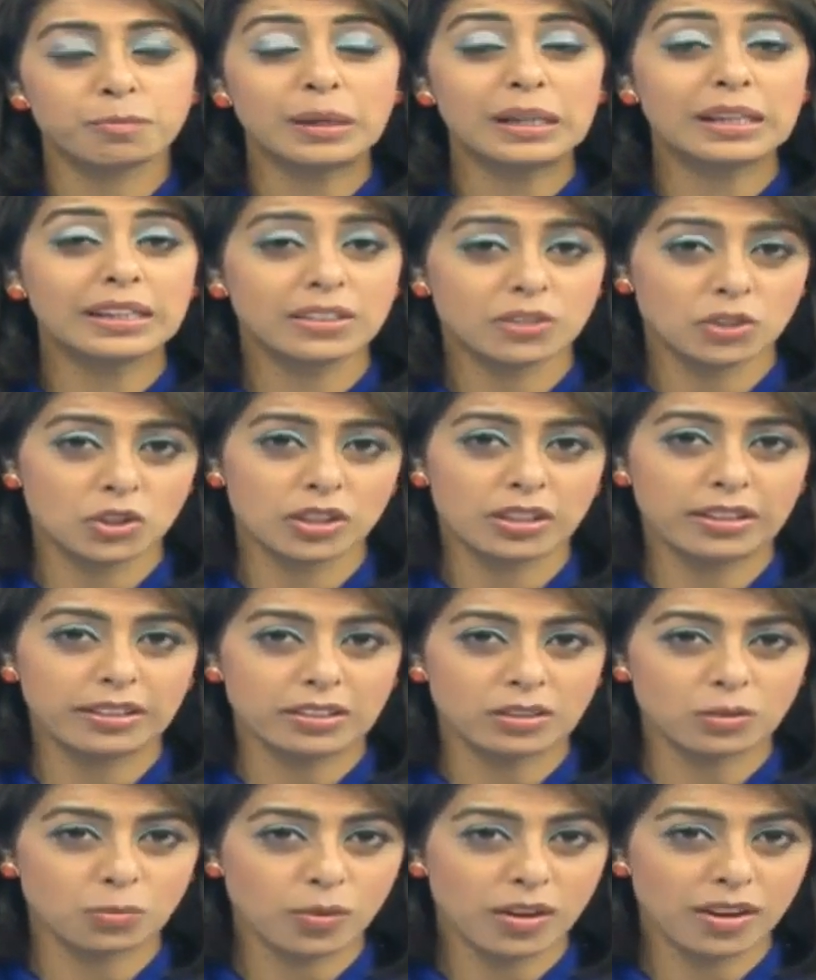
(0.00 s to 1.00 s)
billion
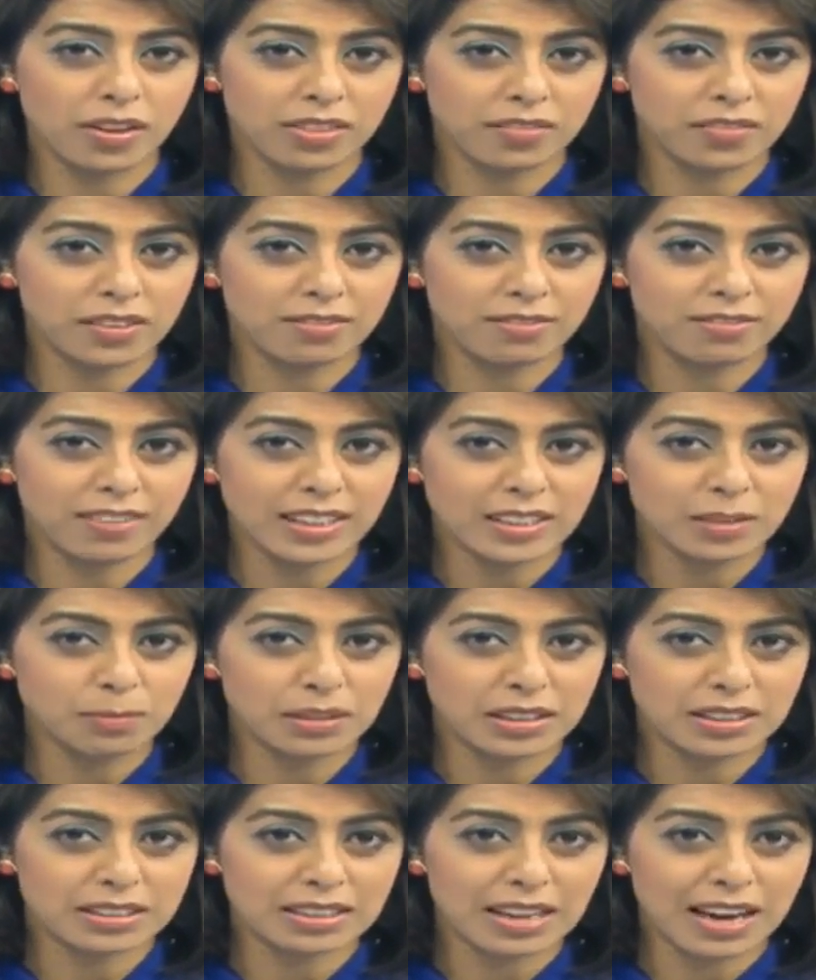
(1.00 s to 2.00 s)
shillings worth of
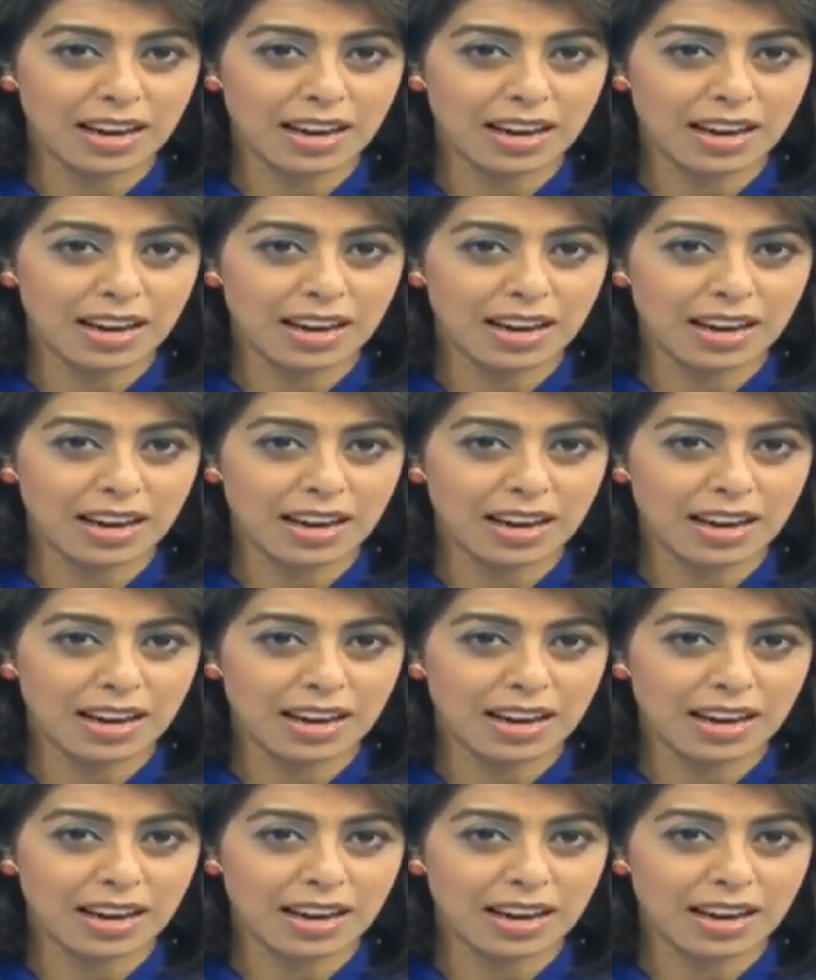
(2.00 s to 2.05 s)
investment